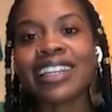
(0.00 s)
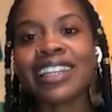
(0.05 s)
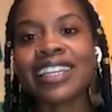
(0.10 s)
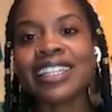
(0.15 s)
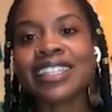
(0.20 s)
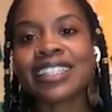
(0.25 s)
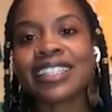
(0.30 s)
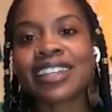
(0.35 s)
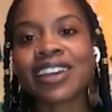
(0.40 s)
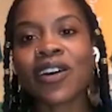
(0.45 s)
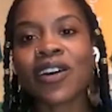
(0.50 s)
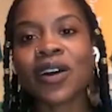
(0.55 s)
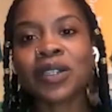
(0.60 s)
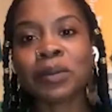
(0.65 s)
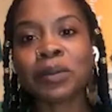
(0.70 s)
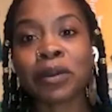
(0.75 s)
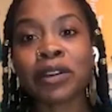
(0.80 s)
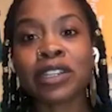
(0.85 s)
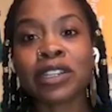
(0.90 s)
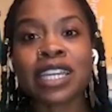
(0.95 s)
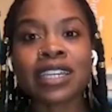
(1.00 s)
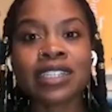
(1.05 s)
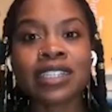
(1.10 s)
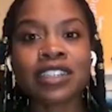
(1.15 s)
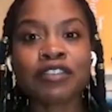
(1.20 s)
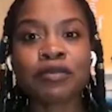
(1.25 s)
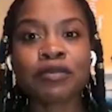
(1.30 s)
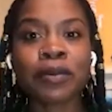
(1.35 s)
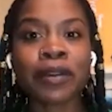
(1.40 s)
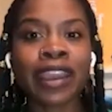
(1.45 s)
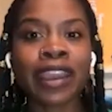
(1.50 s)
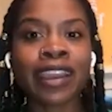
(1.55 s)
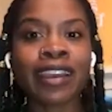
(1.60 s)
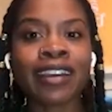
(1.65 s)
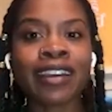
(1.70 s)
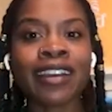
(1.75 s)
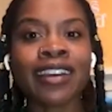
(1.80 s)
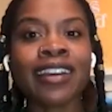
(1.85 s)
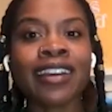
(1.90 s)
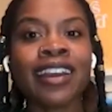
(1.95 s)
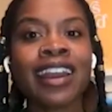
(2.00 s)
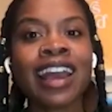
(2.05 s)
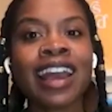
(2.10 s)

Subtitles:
is called a protective prayer.